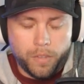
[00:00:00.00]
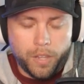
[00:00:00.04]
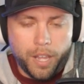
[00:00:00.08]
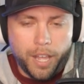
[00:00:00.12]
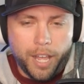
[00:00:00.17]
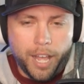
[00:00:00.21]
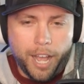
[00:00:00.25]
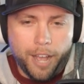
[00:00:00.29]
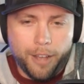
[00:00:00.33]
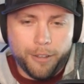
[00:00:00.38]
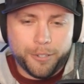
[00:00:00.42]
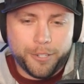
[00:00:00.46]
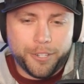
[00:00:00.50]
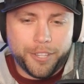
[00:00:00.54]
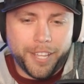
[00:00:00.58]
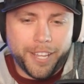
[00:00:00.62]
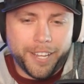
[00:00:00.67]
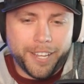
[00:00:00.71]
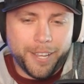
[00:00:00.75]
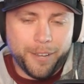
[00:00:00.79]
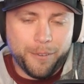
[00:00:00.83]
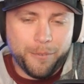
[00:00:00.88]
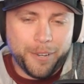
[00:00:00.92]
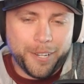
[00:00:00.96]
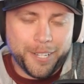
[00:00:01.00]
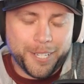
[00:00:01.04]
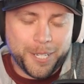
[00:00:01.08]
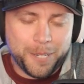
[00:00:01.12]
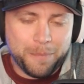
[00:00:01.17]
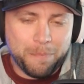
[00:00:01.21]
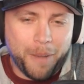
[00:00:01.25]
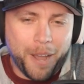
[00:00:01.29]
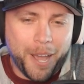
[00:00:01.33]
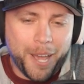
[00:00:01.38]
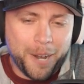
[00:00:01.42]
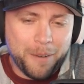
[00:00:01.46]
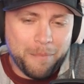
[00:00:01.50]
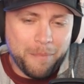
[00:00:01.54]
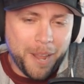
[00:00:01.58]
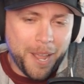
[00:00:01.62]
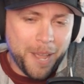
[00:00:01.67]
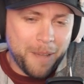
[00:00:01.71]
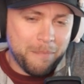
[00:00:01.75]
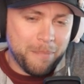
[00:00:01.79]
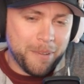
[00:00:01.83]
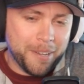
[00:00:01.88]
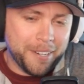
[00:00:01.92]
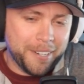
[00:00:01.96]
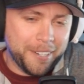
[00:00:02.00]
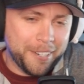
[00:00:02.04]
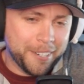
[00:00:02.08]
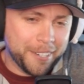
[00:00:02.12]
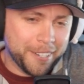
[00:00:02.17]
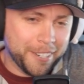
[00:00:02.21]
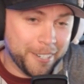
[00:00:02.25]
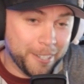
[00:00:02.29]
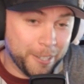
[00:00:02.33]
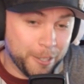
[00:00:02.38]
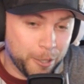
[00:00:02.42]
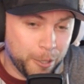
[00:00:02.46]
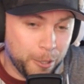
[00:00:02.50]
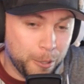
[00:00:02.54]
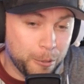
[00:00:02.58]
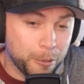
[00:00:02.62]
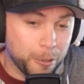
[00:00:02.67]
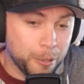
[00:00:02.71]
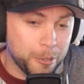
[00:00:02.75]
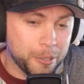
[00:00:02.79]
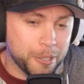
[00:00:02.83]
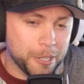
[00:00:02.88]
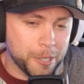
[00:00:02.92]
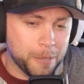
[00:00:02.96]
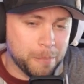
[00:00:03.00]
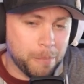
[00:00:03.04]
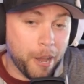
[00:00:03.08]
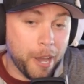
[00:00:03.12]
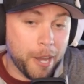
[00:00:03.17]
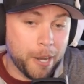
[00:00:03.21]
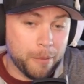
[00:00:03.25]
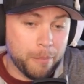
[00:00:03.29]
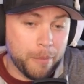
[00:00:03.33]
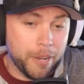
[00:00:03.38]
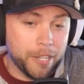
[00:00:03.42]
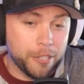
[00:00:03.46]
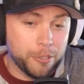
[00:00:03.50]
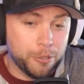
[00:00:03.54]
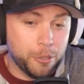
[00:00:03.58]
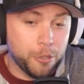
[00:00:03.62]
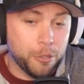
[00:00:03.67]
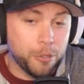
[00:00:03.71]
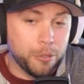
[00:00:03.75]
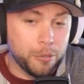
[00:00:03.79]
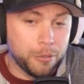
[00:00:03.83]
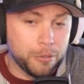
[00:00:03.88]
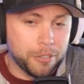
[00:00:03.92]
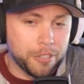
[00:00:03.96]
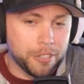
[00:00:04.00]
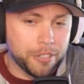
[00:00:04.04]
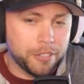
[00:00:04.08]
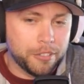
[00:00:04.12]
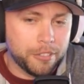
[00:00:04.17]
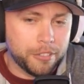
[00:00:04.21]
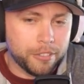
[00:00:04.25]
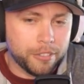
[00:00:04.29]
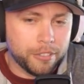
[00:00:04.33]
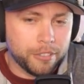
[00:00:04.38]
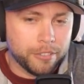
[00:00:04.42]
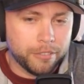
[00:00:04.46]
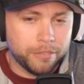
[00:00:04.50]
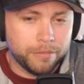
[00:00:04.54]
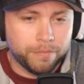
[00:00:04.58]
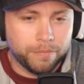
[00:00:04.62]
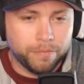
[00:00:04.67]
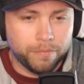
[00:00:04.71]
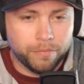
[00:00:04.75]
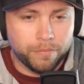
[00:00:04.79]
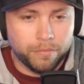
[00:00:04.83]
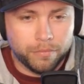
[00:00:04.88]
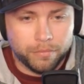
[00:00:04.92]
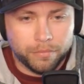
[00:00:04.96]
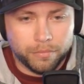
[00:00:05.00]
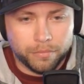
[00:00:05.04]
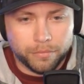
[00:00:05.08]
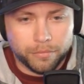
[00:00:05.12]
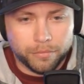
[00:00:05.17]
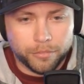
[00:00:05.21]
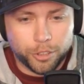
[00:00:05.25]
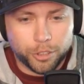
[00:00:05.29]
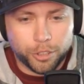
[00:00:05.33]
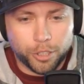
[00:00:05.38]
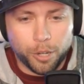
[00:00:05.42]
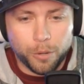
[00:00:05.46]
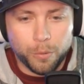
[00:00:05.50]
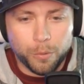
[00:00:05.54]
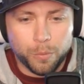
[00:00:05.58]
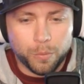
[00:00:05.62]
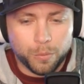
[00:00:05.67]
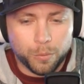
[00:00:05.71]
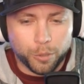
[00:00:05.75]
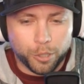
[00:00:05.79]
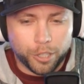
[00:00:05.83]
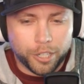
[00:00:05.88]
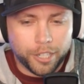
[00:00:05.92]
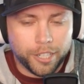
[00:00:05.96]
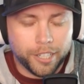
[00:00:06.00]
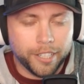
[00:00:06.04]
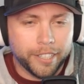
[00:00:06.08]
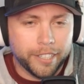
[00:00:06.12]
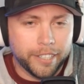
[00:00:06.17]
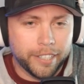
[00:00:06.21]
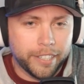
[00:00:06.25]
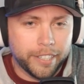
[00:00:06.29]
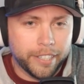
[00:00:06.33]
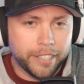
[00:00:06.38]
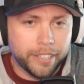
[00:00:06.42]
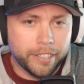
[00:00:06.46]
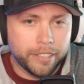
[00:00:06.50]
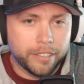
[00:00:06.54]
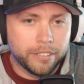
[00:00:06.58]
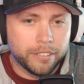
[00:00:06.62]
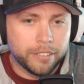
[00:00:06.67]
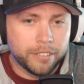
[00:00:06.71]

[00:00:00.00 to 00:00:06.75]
I was thinking we could Spider-Man, but you lose the Spider-Man too, just so we're clear here.